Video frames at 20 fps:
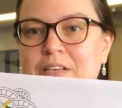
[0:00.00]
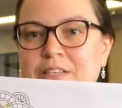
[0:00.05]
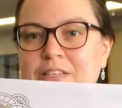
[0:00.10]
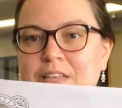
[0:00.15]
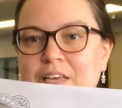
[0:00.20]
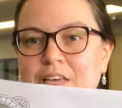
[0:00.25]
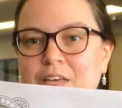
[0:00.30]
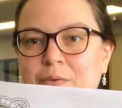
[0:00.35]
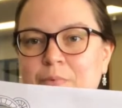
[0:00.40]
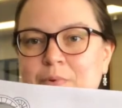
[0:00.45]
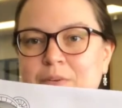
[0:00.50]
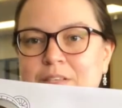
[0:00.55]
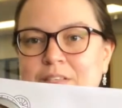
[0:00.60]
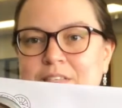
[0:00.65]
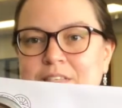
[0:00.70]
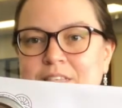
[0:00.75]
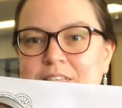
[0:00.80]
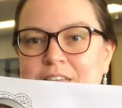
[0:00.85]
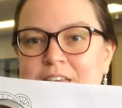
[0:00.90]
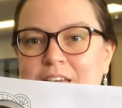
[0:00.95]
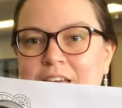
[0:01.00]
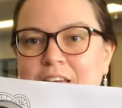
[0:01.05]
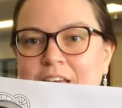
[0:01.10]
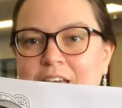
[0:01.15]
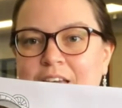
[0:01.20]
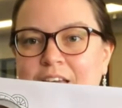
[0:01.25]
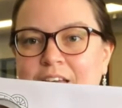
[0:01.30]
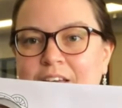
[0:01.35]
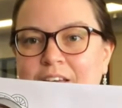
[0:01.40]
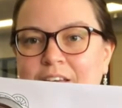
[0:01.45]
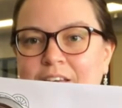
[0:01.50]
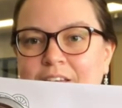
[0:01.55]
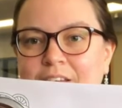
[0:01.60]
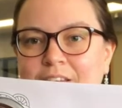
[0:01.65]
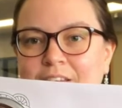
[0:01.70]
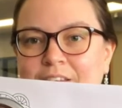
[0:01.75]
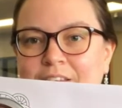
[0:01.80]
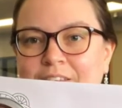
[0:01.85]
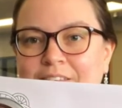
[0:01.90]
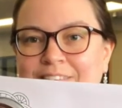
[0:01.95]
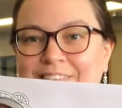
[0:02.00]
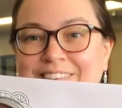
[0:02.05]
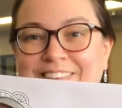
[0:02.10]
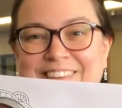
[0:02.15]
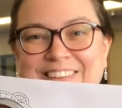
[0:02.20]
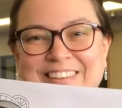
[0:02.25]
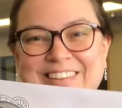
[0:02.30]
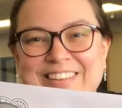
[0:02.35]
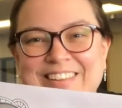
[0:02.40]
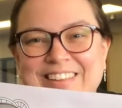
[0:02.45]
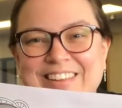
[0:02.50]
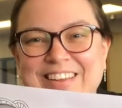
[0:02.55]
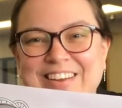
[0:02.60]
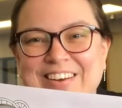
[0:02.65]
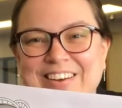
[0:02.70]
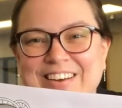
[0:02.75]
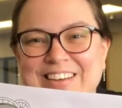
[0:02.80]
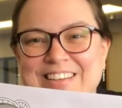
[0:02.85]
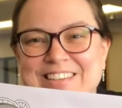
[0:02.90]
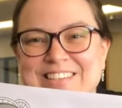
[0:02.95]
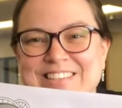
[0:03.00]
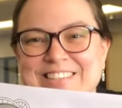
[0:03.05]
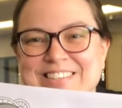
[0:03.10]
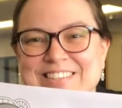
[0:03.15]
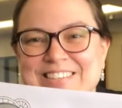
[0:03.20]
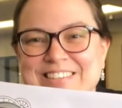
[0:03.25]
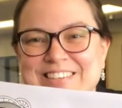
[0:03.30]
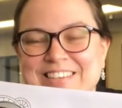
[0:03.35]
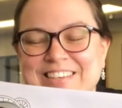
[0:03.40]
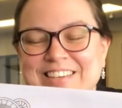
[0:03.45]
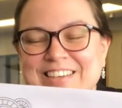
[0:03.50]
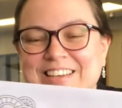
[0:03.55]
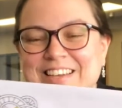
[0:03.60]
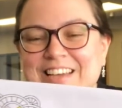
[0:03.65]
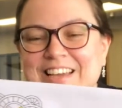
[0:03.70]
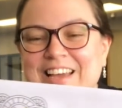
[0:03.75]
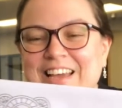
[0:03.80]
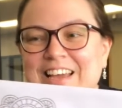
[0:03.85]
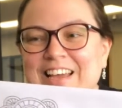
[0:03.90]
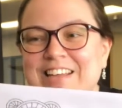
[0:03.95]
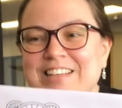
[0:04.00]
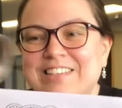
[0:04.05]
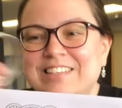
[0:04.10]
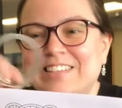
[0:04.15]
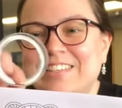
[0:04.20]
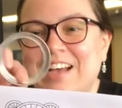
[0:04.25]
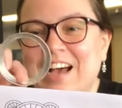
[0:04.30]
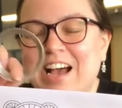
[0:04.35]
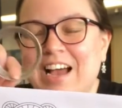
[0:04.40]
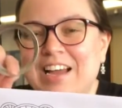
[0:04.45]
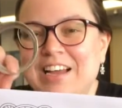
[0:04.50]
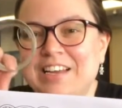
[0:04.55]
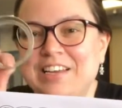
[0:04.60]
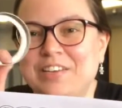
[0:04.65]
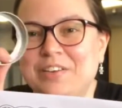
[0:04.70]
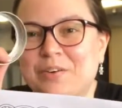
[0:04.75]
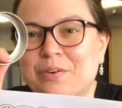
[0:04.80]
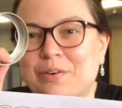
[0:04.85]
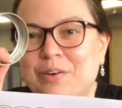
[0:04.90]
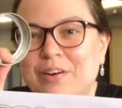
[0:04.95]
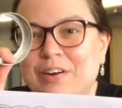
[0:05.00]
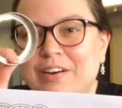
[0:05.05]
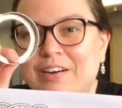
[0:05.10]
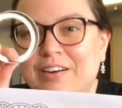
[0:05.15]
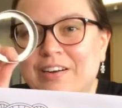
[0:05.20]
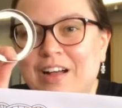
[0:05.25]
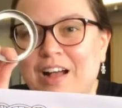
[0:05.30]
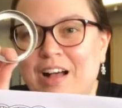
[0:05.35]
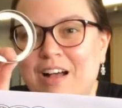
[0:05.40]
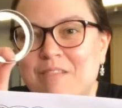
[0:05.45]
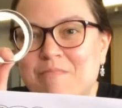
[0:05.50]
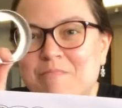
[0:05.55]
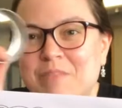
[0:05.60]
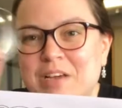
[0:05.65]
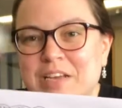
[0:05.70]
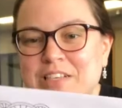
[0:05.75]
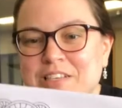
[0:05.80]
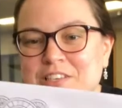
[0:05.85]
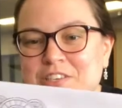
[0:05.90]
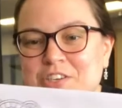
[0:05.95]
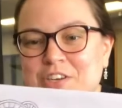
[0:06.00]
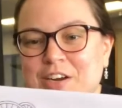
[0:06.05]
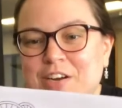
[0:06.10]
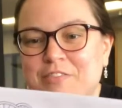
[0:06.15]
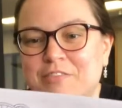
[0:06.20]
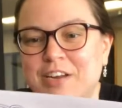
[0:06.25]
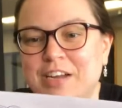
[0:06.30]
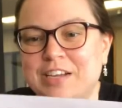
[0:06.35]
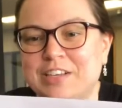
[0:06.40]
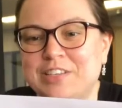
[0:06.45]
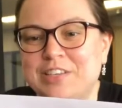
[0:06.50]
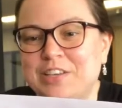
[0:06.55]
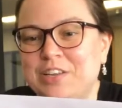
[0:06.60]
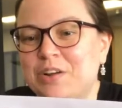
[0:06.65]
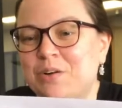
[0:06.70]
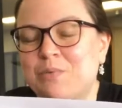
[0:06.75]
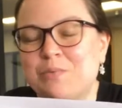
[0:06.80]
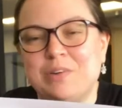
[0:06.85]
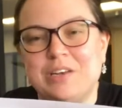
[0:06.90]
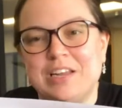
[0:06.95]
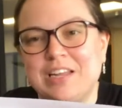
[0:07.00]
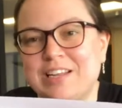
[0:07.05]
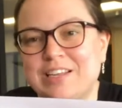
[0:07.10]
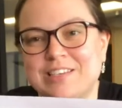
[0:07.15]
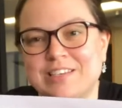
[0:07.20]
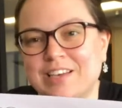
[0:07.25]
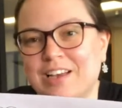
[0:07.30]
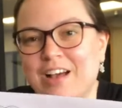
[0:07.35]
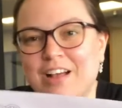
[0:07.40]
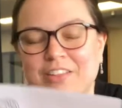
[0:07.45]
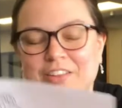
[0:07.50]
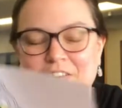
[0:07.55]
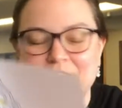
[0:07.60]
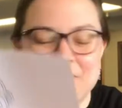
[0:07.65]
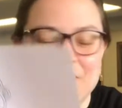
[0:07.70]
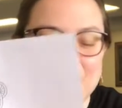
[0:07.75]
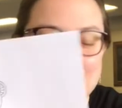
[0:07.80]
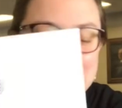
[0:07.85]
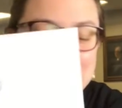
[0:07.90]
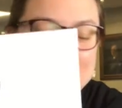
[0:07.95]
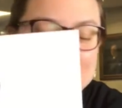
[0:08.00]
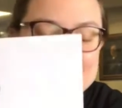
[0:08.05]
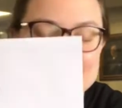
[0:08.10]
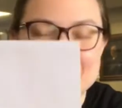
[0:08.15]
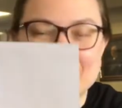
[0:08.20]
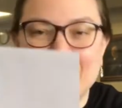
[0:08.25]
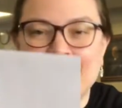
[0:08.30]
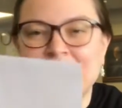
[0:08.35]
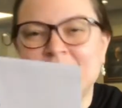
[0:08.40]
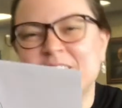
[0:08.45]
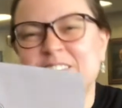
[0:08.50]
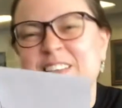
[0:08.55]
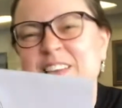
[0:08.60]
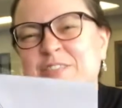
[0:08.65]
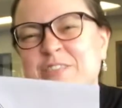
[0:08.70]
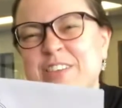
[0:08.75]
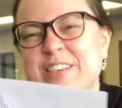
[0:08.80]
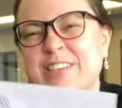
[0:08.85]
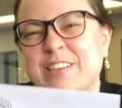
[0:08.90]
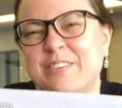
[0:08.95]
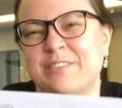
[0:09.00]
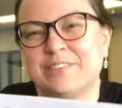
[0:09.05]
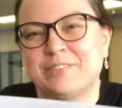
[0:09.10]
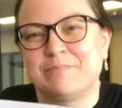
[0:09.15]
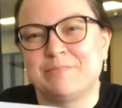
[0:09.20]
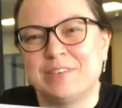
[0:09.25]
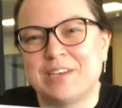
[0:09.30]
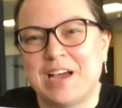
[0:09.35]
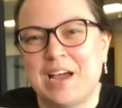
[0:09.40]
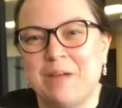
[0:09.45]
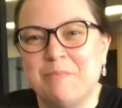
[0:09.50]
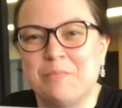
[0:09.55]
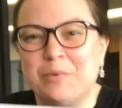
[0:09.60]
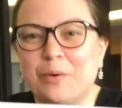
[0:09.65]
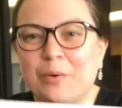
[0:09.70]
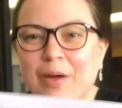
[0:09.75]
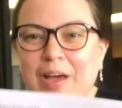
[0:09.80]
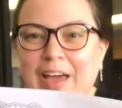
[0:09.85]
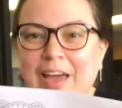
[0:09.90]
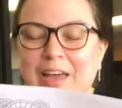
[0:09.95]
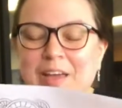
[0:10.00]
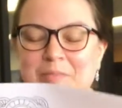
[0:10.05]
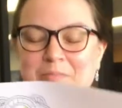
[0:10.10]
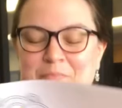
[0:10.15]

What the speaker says: that you would see, there it is, inside your mason jar ring. So you don't need to color the whole design. Save yourself some time, okay?